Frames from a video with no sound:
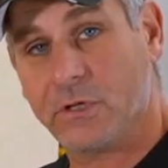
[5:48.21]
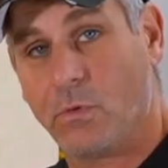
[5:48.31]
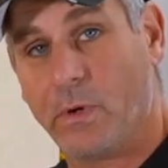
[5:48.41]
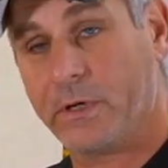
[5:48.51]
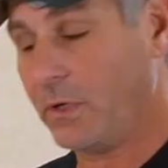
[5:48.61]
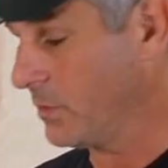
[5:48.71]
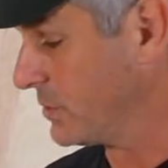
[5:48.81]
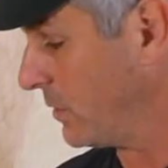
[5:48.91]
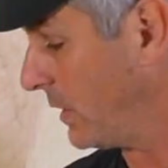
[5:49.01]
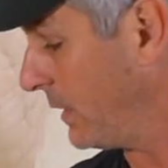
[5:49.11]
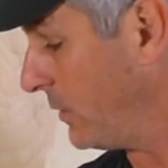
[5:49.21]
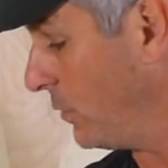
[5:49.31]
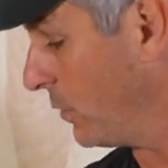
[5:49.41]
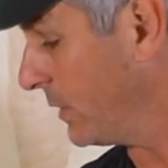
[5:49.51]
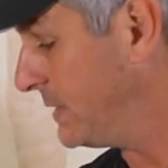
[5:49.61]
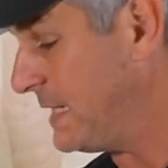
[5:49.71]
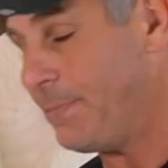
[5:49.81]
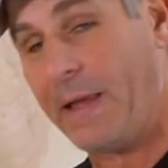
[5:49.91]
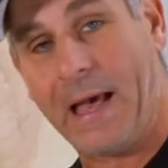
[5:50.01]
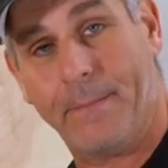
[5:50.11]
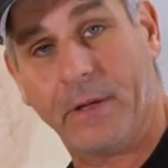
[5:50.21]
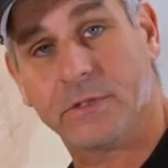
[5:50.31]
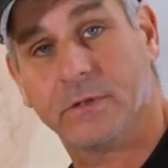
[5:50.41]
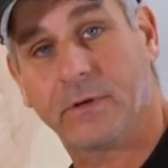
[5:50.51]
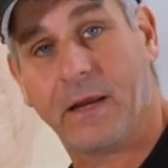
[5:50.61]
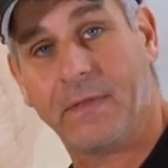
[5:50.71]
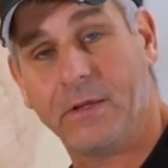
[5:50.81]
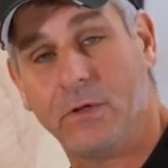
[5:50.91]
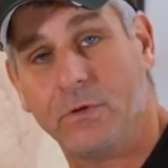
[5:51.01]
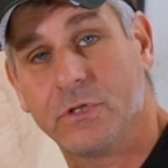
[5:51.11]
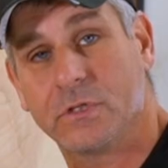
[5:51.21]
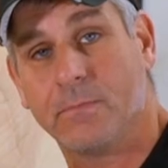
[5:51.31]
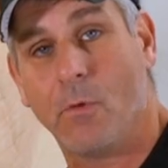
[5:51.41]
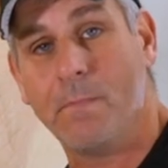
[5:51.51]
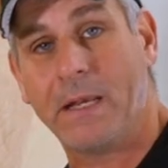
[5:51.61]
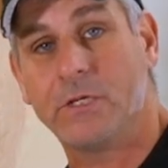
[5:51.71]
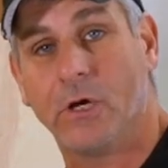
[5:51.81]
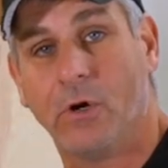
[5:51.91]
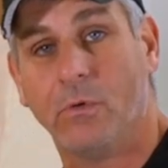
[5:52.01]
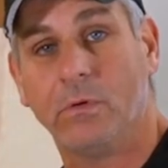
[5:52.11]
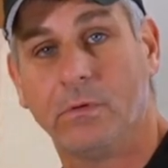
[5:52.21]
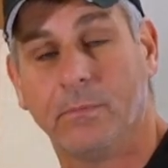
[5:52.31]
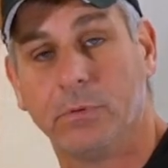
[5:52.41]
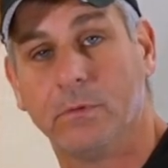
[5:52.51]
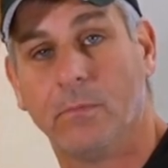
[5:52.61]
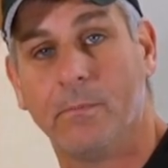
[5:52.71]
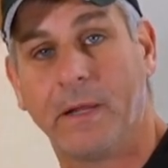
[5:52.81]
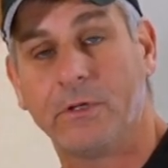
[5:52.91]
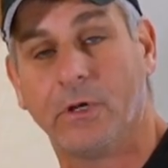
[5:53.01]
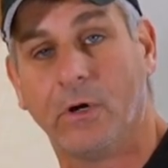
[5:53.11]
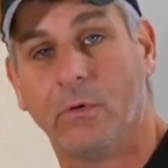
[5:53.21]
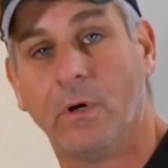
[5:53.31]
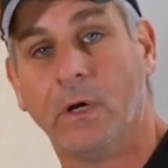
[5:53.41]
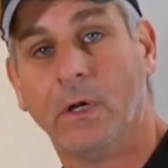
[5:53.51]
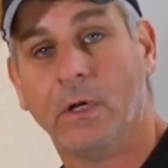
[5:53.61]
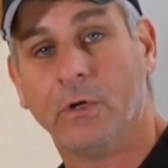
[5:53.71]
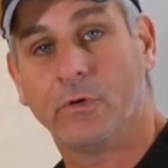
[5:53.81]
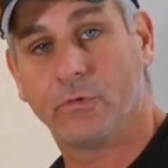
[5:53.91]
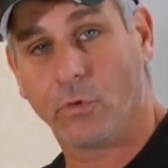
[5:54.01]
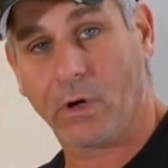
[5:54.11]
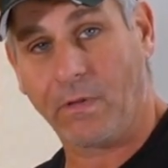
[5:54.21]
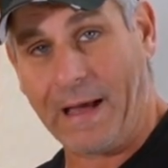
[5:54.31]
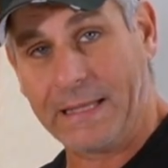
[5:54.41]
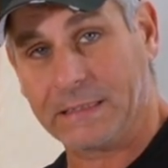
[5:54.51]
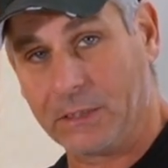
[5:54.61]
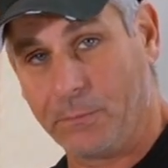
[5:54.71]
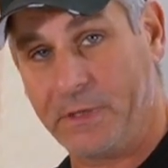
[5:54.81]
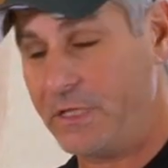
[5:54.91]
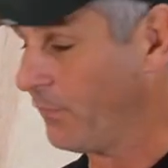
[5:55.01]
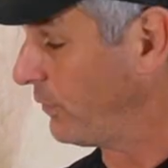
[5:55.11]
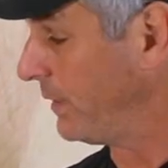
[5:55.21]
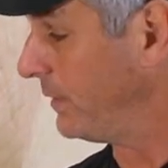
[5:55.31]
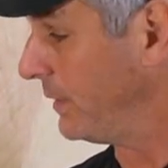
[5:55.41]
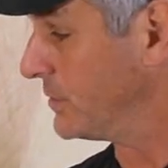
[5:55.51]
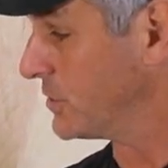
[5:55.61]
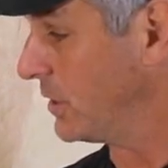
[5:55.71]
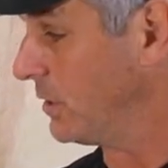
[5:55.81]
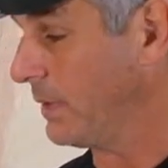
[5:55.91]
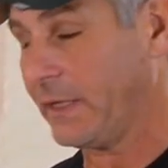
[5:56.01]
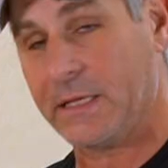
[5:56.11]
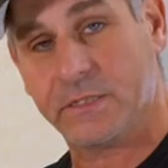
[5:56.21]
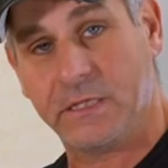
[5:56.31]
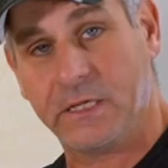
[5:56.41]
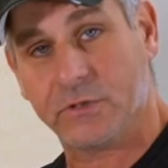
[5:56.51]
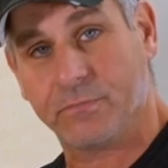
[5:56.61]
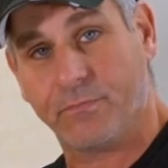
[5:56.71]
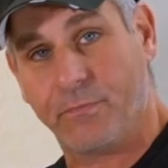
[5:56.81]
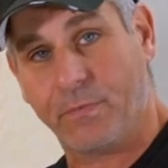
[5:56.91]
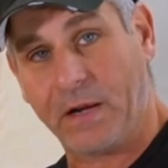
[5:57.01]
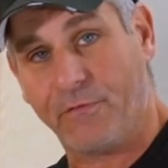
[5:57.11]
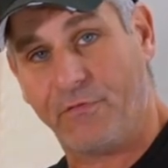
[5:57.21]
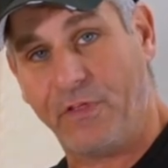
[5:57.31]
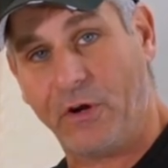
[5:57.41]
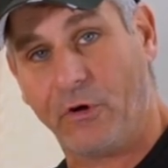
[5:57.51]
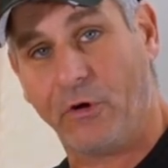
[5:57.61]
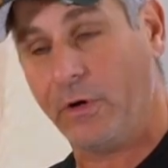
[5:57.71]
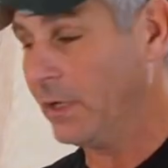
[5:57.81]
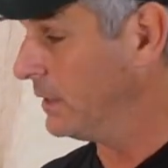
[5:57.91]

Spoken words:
are what goes on your deep cabinets, okay? That uses a Movento, a Blum Movento Drawer Glides, a little bit different, and so it gets these kind of thinner